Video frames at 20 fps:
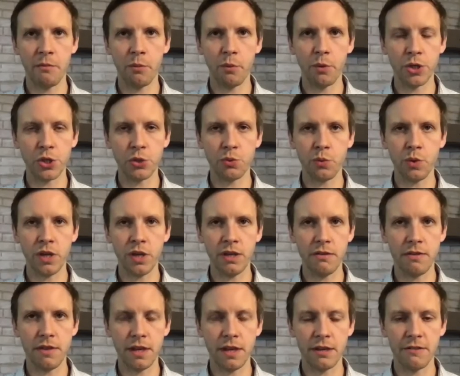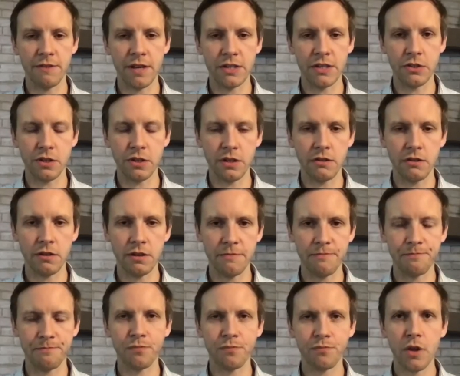which we think of as the
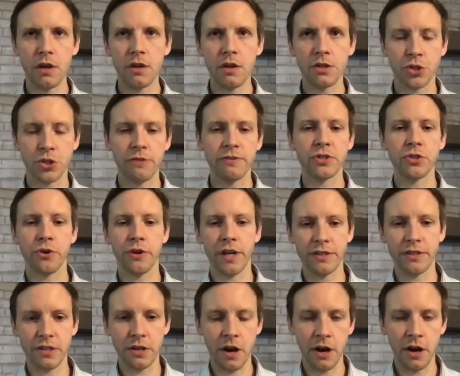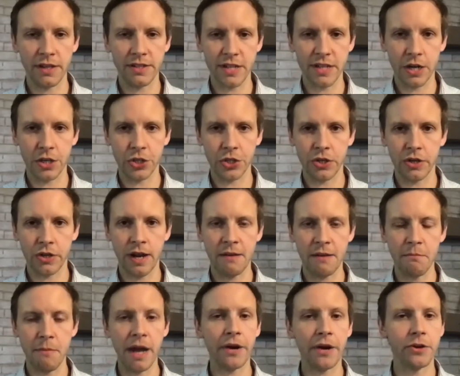service-oriented architecture
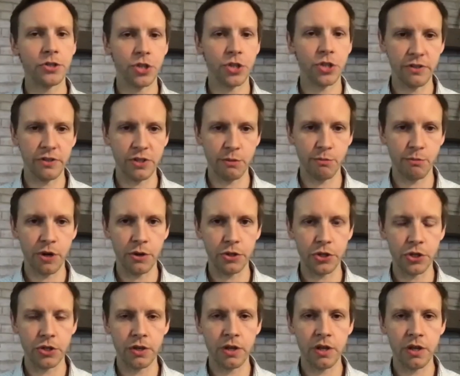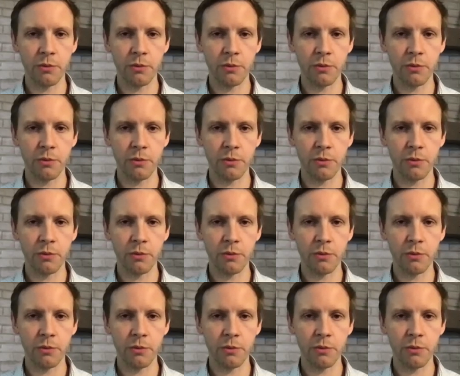and microservice approach,